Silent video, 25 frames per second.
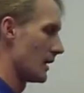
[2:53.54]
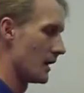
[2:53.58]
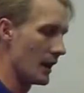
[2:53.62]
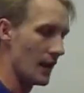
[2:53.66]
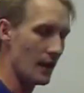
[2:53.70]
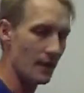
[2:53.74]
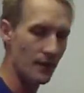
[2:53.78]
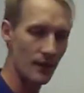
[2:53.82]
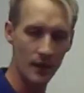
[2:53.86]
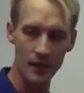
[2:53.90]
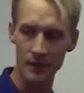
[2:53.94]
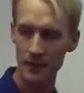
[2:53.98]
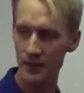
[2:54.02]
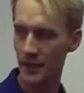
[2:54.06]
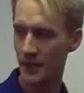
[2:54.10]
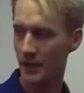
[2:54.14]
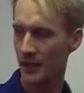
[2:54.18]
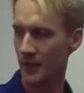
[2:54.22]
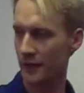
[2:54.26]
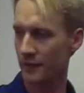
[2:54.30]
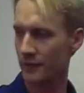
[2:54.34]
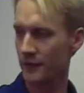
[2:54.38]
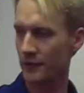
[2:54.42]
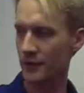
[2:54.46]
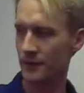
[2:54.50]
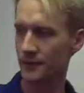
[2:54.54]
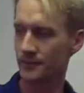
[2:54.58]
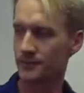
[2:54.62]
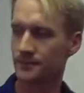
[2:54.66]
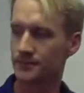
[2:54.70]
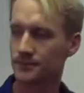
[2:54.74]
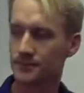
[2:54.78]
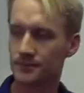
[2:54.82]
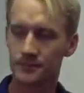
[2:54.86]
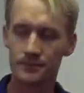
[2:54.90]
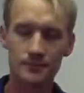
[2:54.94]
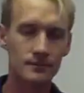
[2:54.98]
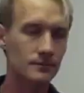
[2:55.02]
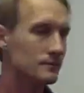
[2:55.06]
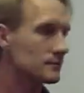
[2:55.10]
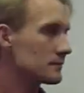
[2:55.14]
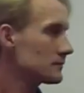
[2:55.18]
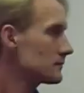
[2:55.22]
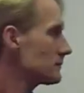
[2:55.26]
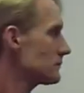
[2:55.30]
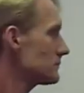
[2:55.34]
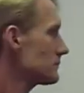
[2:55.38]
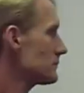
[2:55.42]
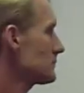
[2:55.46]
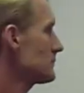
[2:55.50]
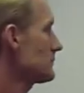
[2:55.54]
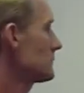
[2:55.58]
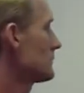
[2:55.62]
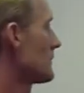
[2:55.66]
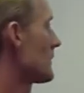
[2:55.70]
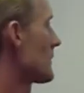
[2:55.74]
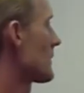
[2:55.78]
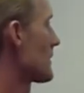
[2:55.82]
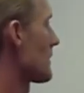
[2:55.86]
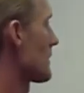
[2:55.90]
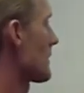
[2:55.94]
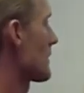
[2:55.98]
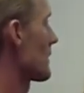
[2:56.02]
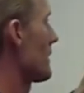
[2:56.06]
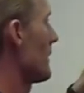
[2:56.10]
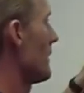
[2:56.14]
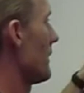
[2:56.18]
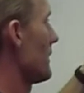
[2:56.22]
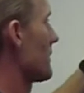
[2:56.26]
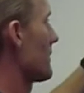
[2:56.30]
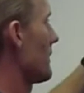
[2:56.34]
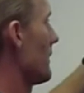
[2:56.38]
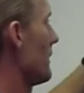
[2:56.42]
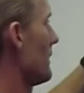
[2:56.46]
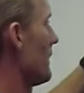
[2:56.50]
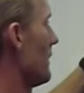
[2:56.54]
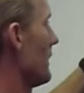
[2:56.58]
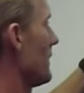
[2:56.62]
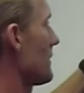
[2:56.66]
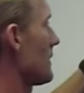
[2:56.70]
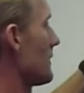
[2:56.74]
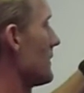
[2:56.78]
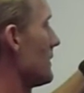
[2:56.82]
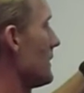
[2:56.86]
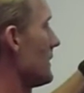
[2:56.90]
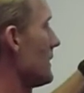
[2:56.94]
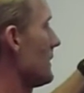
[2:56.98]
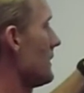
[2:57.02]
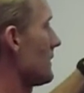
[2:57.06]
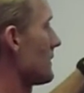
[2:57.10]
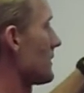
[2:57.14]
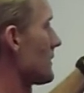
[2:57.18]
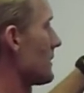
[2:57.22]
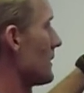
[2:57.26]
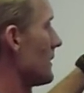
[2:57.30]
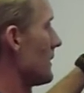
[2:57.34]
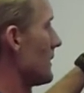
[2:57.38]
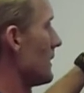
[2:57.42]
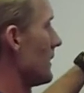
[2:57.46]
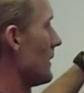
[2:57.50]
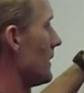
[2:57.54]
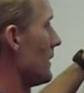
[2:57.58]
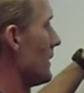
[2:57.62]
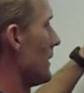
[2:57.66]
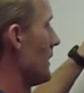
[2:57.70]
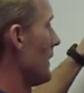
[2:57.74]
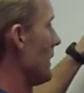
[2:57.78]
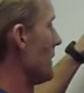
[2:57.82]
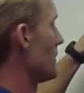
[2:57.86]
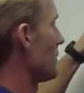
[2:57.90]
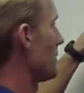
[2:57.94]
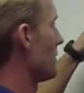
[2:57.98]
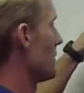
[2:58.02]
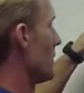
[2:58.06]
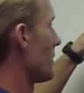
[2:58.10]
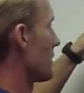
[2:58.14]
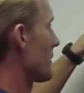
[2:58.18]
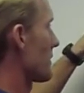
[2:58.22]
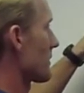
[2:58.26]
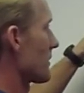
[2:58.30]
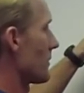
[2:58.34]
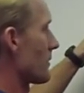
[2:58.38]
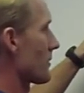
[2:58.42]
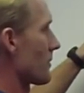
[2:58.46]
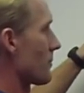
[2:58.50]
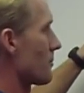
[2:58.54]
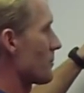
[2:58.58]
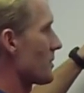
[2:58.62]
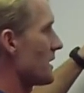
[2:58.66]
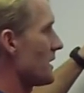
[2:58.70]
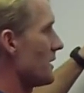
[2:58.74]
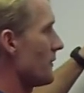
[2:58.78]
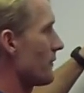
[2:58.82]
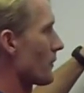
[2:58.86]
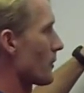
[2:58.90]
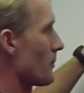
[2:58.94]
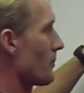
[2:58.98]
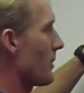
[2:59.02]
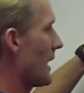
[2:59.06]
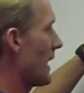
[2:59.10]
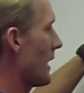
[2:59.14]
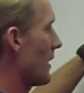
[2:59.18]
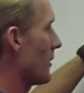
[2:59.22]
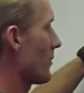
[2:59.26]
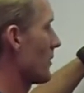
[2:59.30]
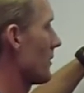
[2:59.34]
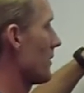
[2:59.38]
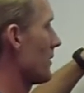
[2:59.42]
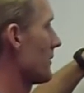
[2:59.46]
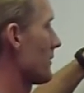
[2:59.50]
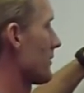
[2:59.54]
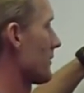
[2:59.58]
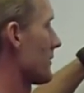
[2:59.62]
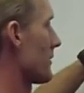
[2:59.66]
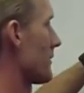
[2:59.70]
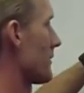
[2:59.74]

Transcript: And then the cover slides on nice and neat, and you'll notice there's a P for power